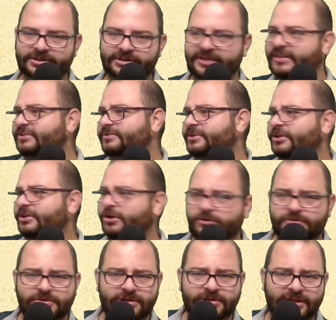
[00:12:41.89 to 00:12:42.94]
If they just want to
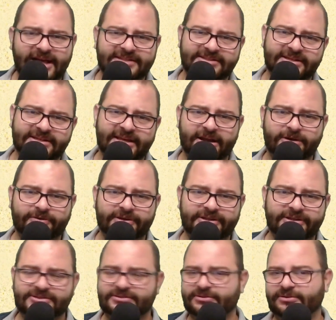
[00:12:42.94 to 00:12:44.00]
go classic
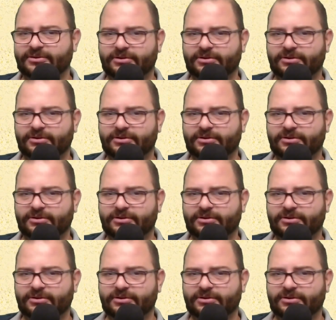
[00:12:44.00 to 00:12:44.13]
Ares,